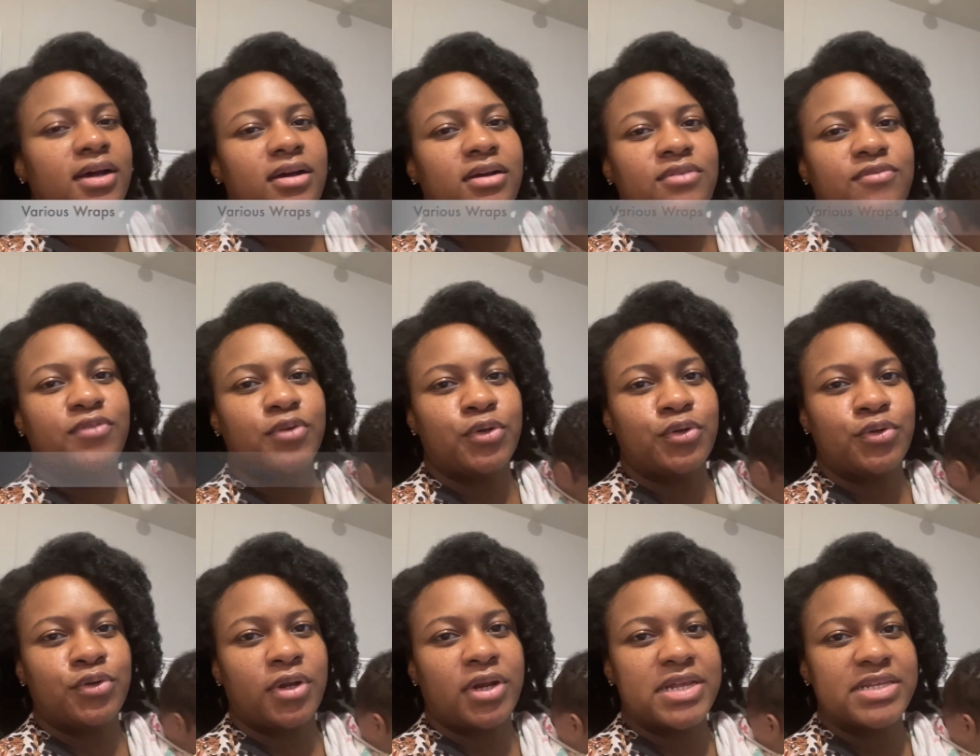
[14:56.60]

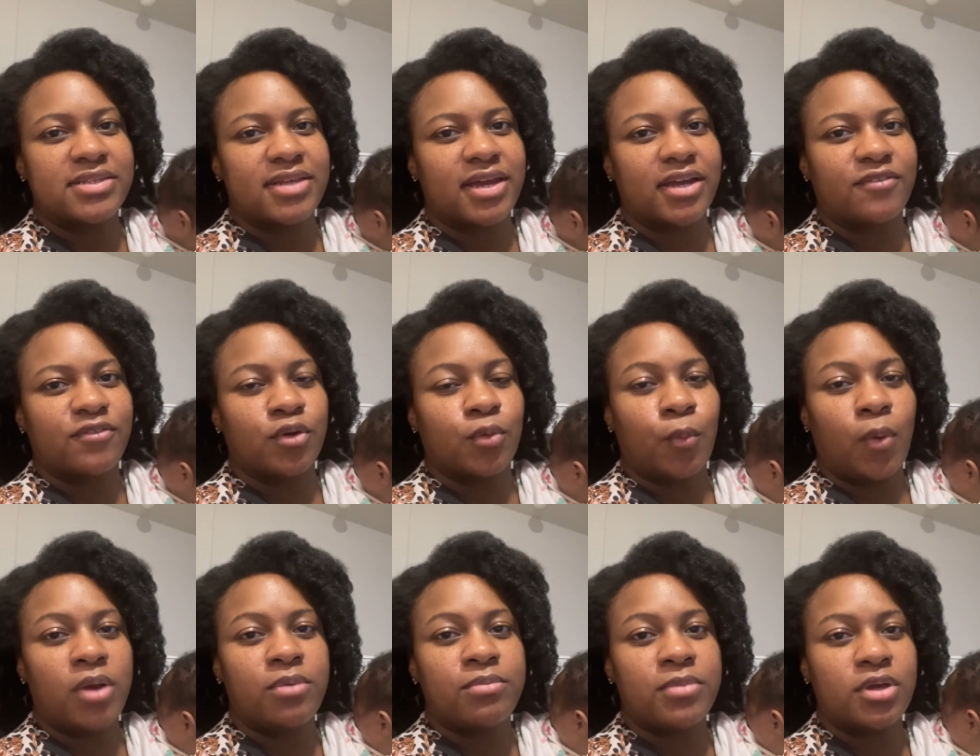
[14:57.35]
food and it's, like, for
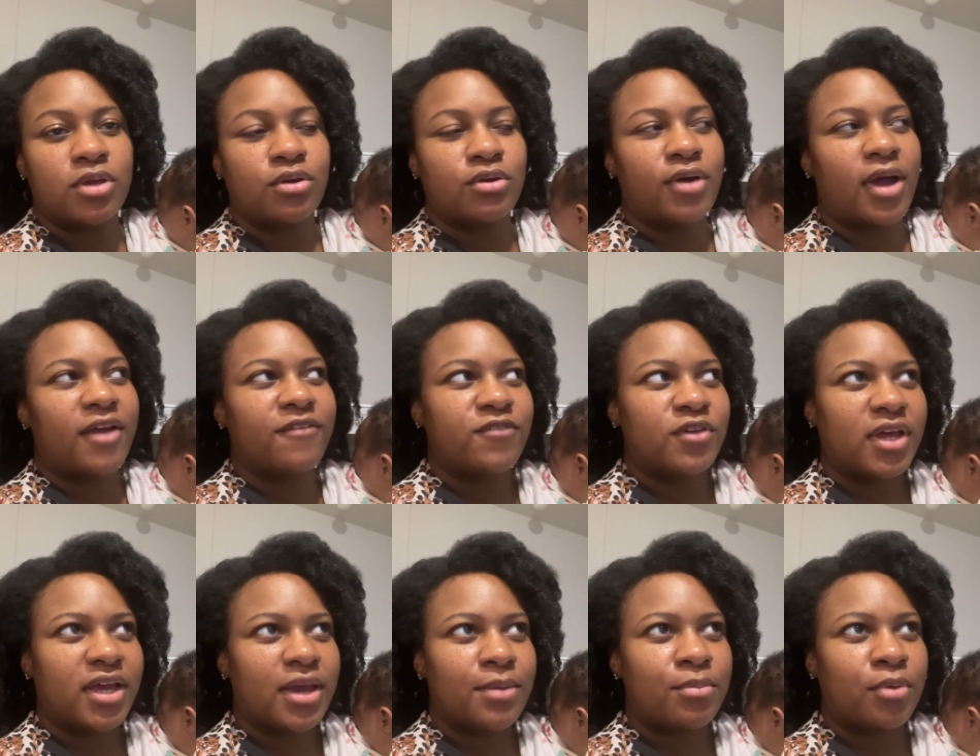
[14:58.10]
one meal? I
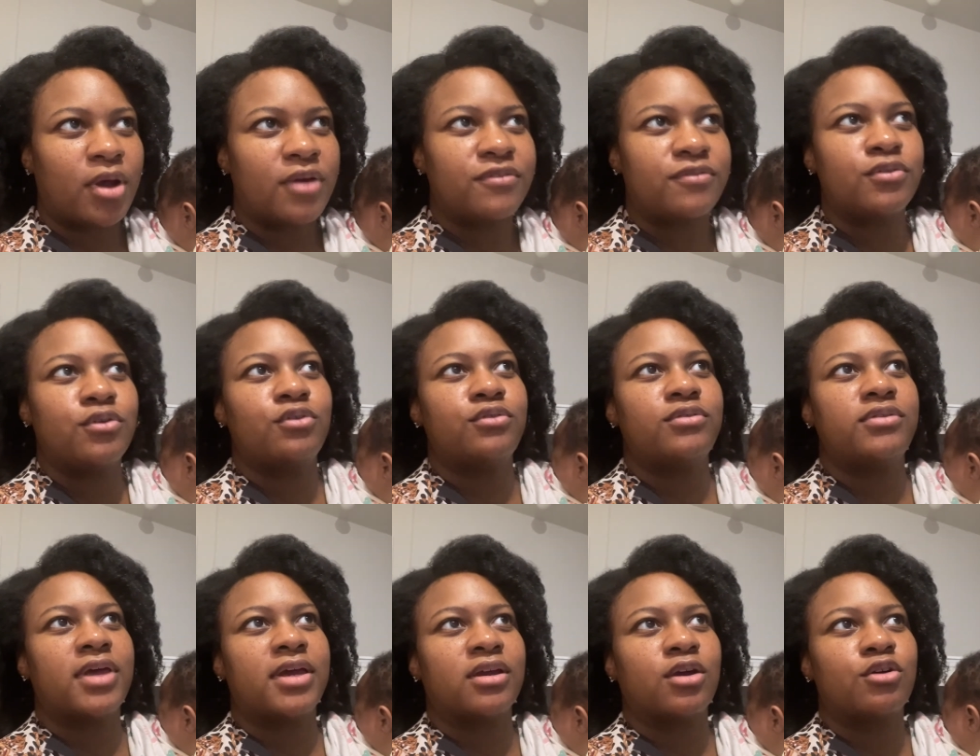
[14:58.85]
feel like I bought
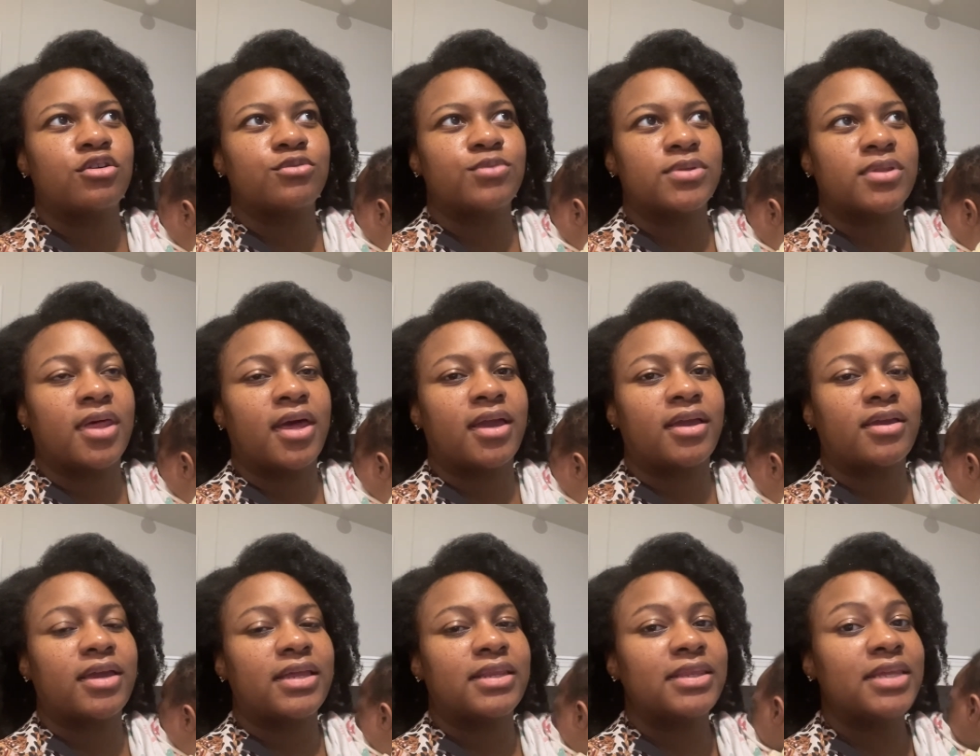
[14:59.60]
foods that goes with,
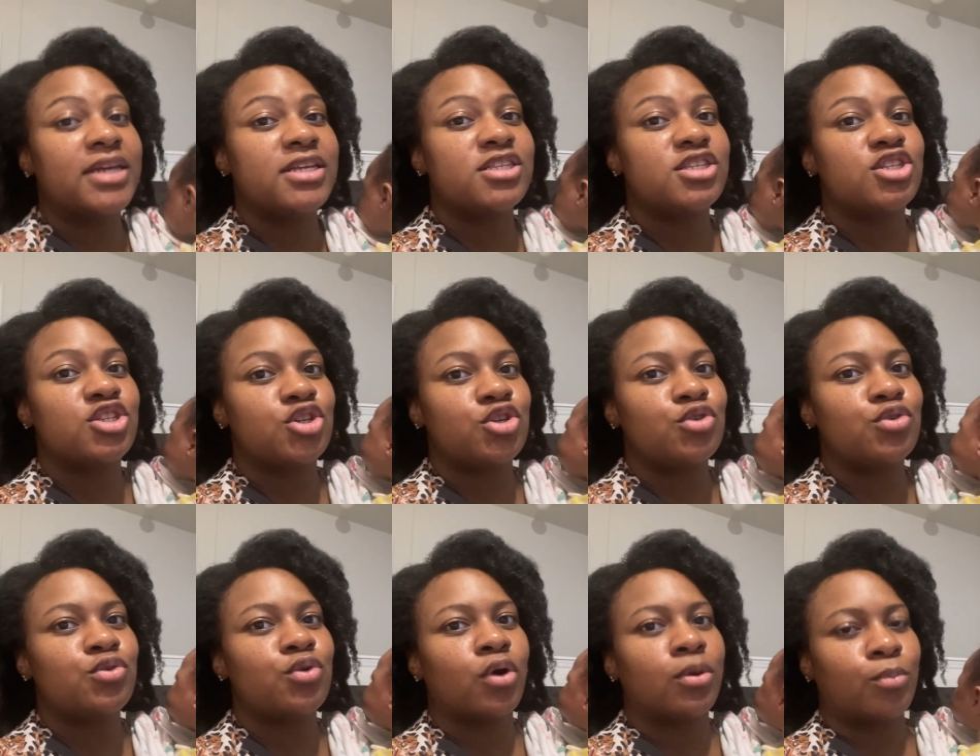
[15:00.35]
like, at least
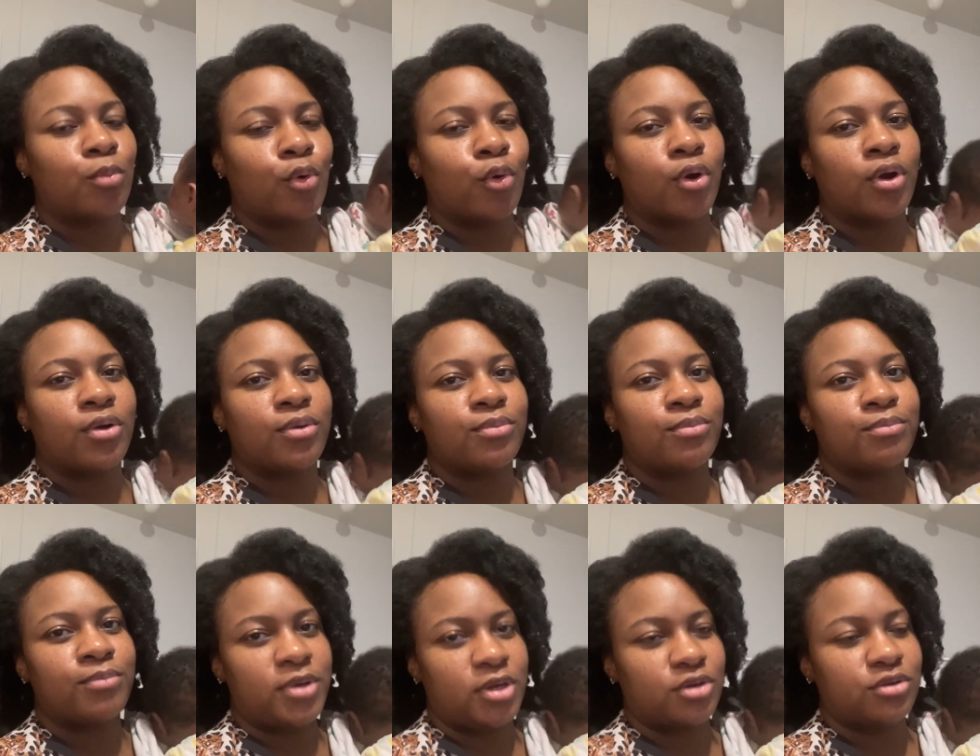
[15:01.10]
two or more
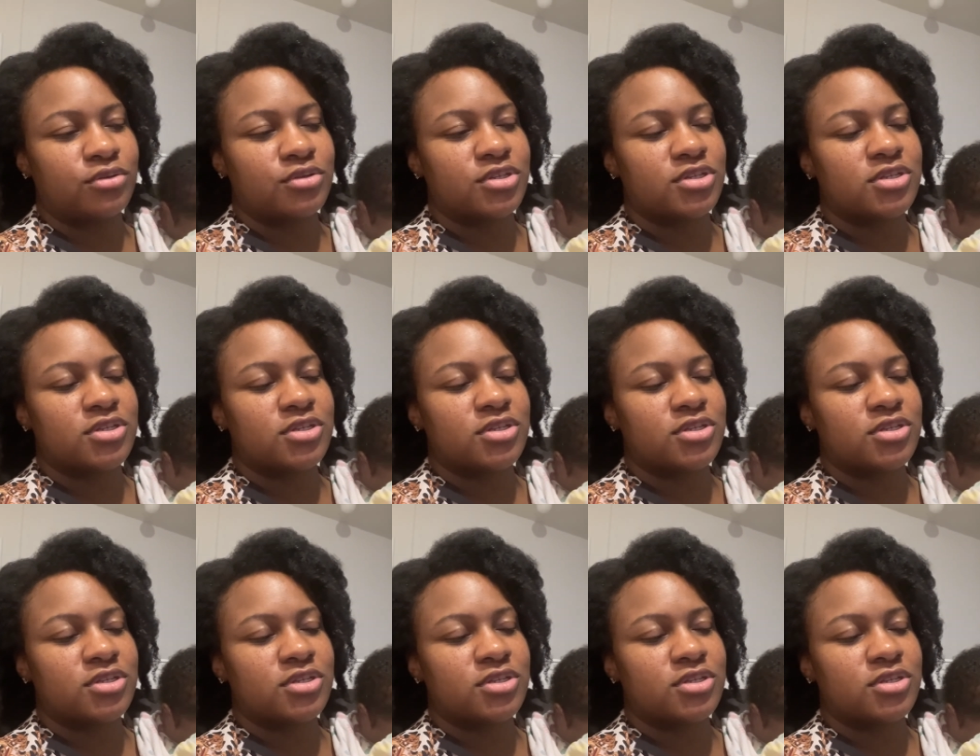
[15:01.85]
meals.